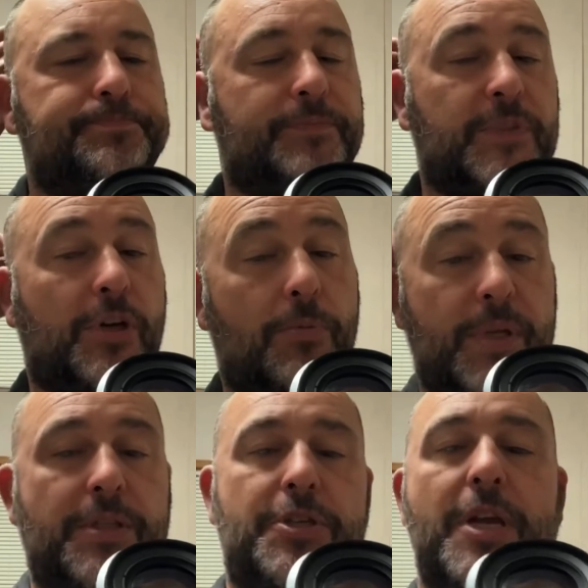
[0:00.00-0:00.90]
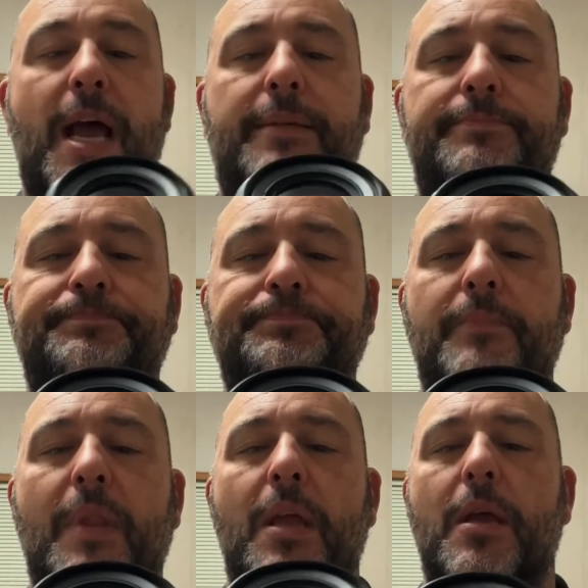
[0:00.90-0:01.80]
you don't miss a shot.
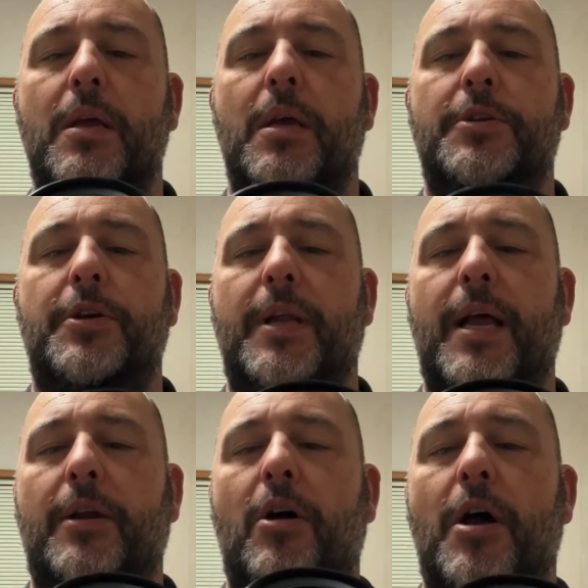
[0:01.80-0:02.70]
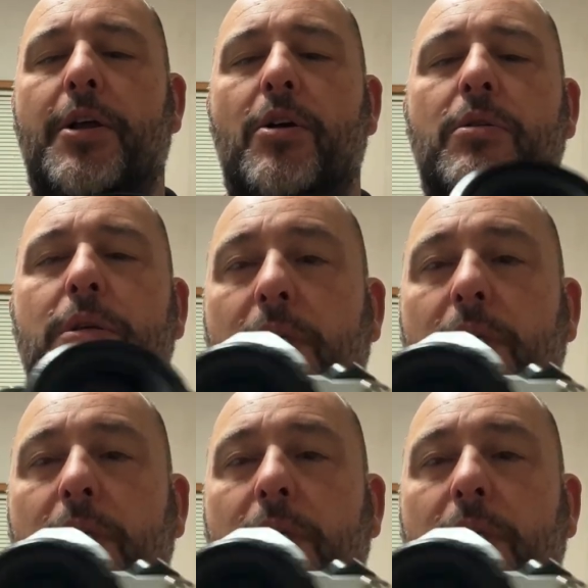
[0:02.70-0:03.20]
Turn it on auto,